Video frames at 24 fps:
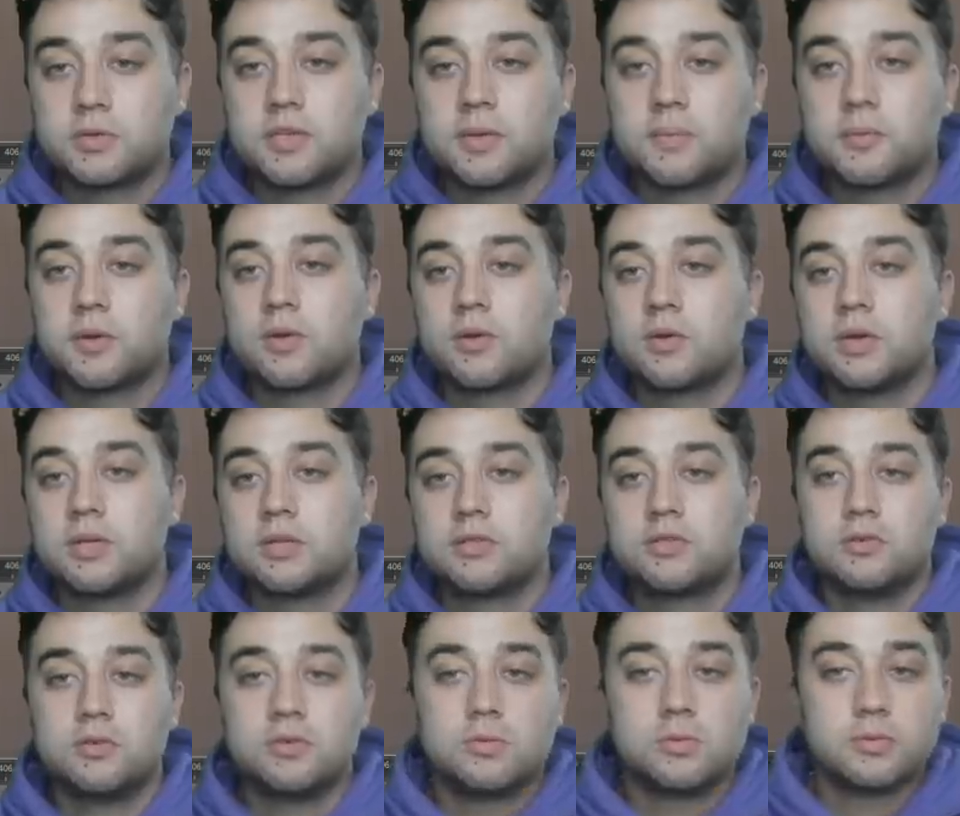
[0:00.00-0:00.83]
which I'm going
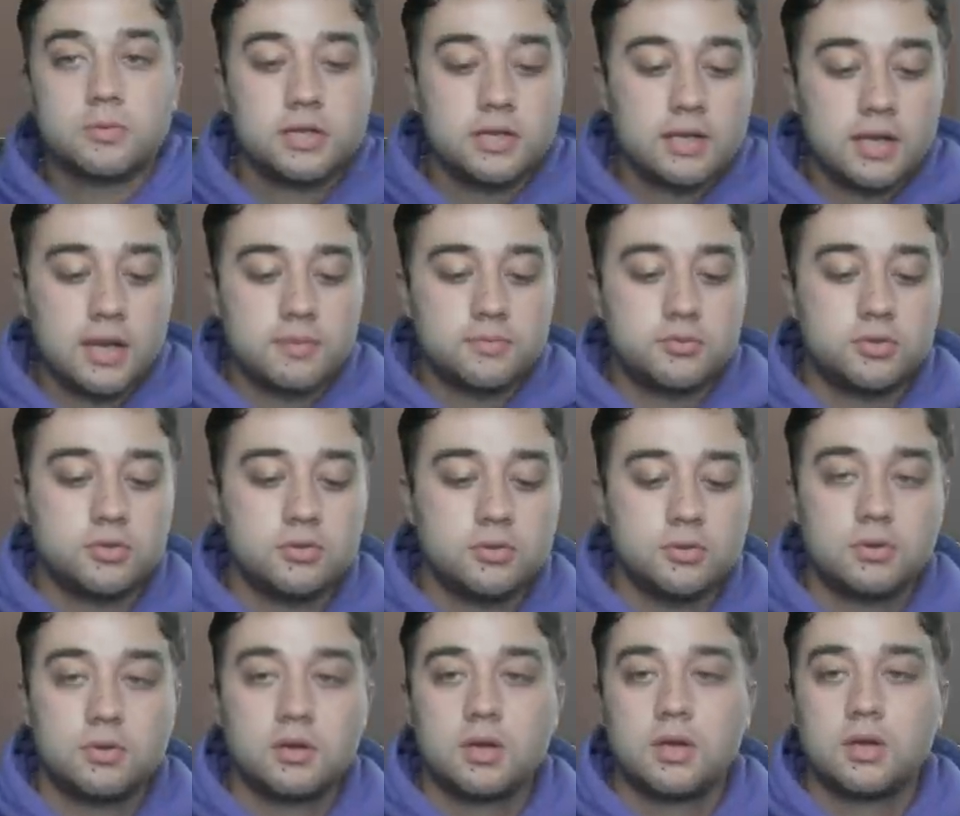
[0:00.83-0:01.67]
to rename
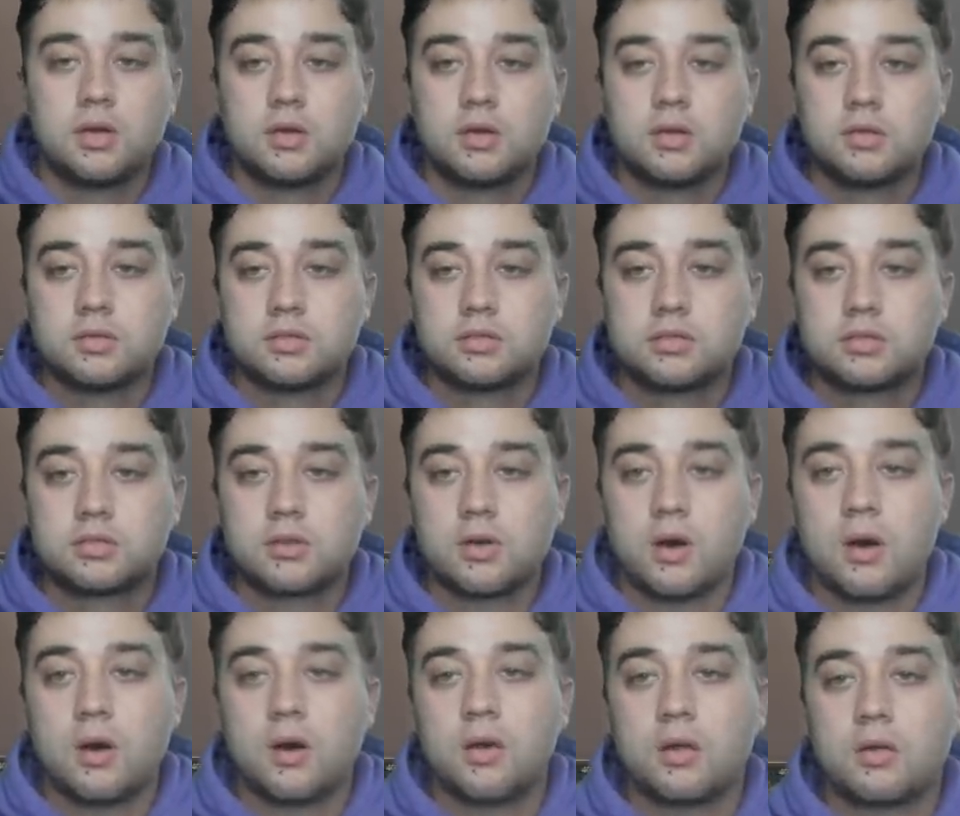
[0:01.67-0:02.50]
to
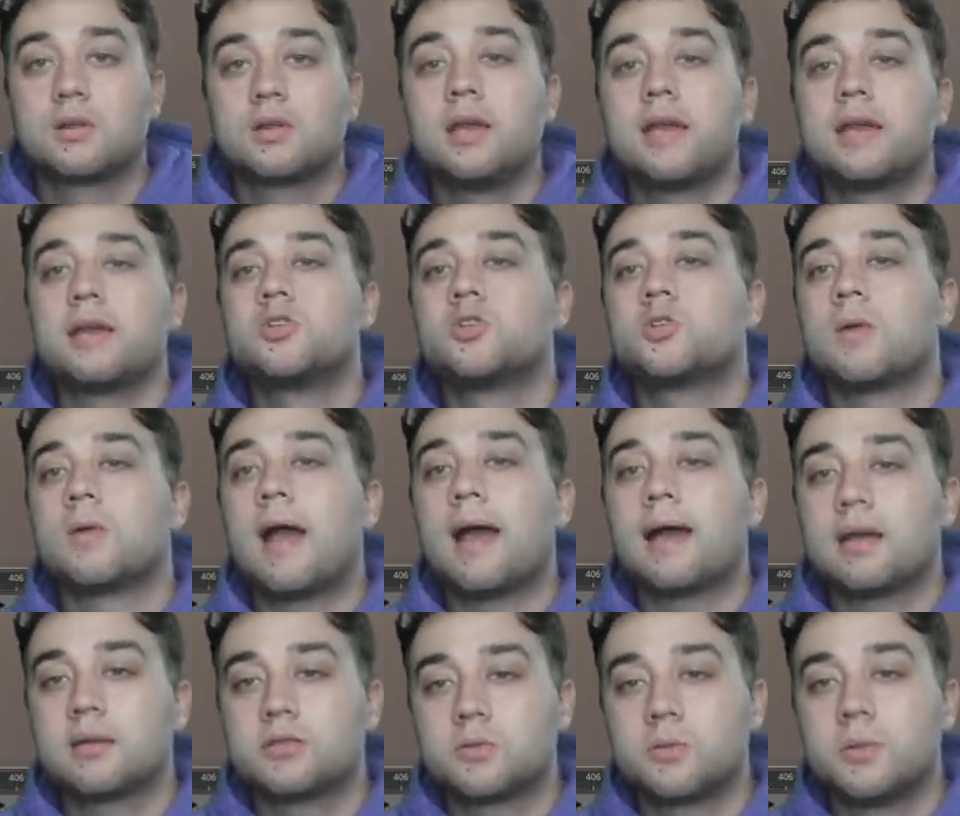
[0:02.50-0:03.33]
skull, click and
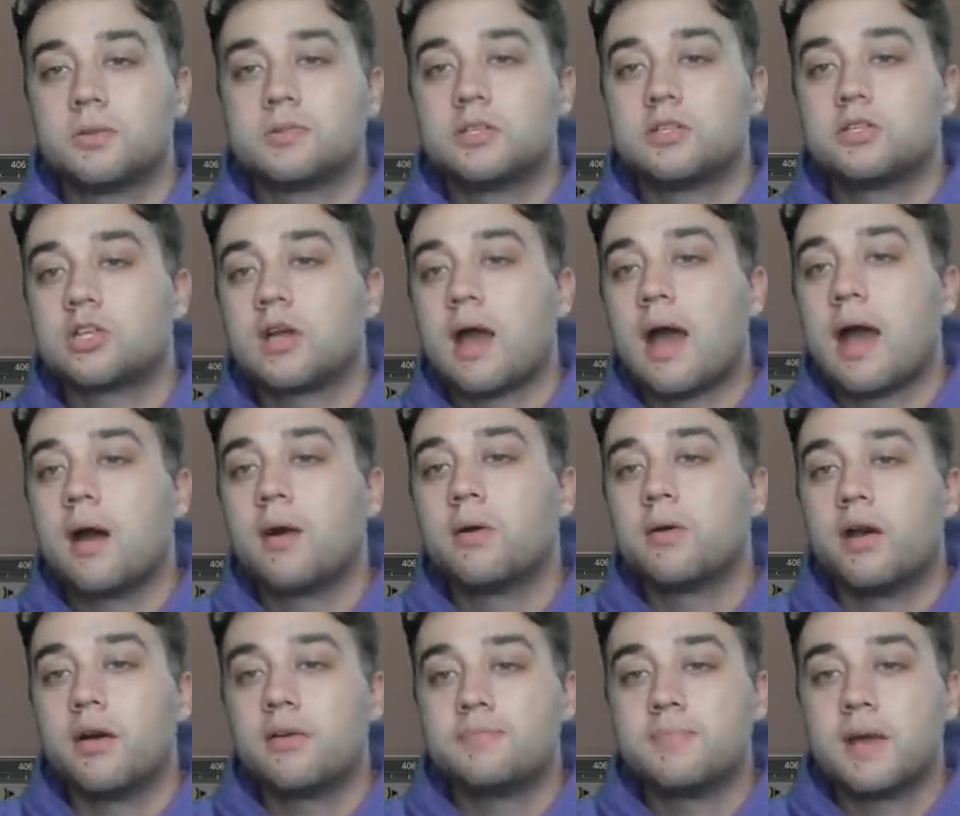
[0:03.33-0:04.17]
drag it so it's a
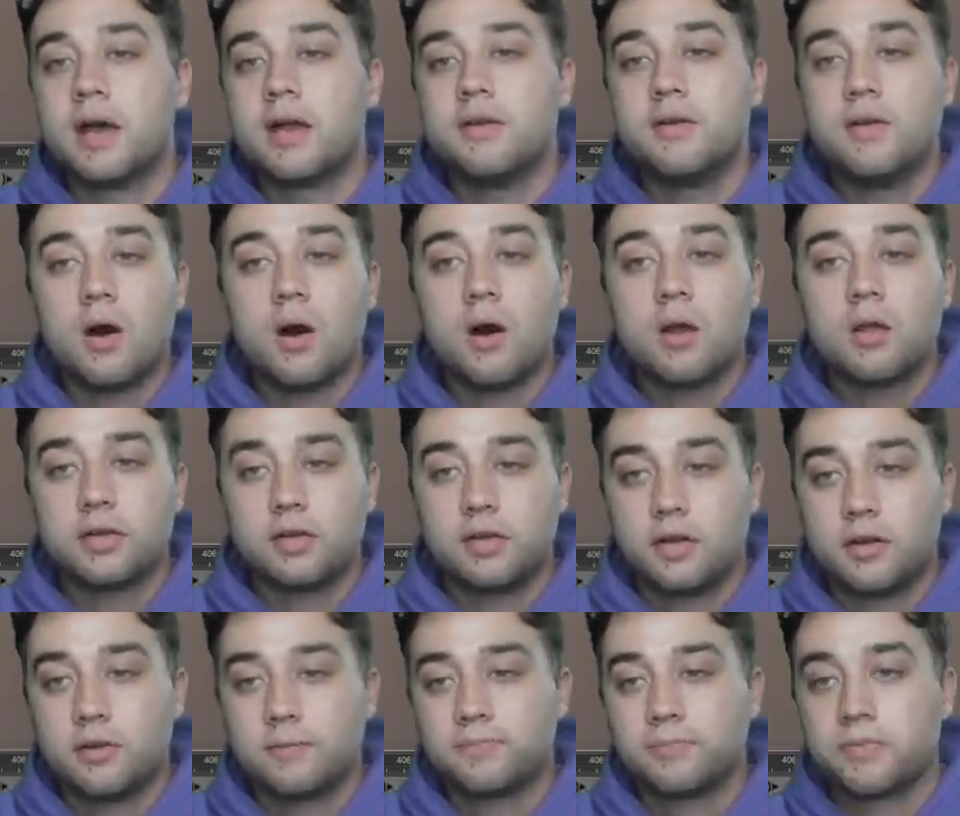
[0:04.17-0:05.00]
child of my null
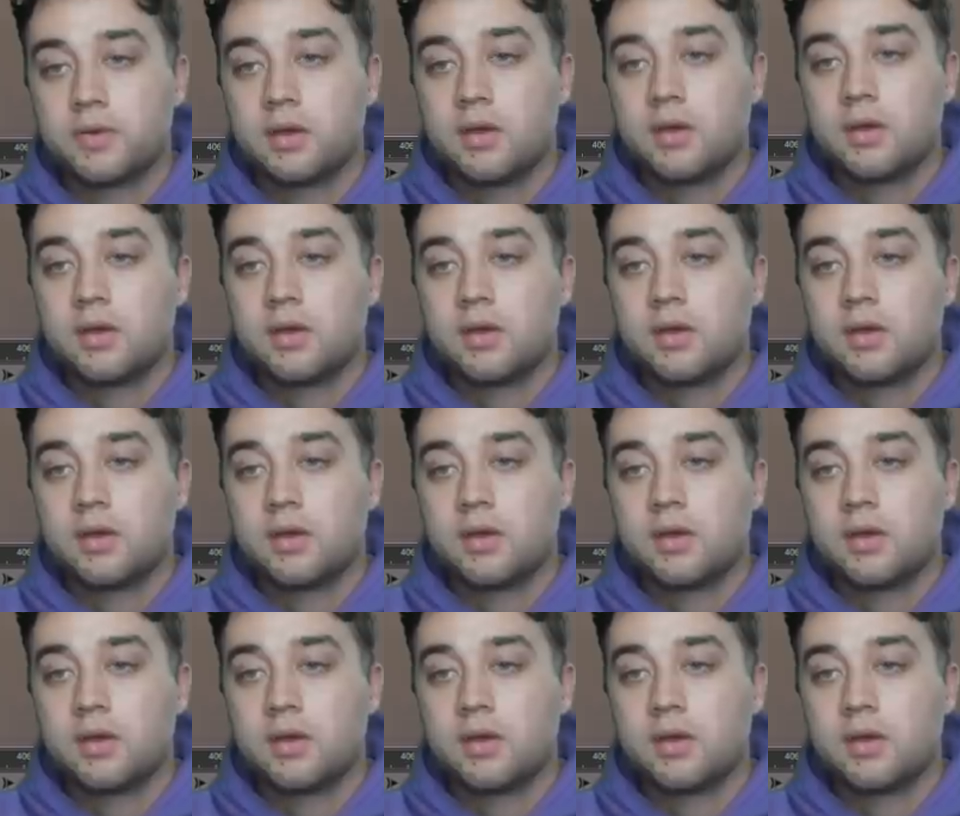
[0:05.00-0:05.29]
here,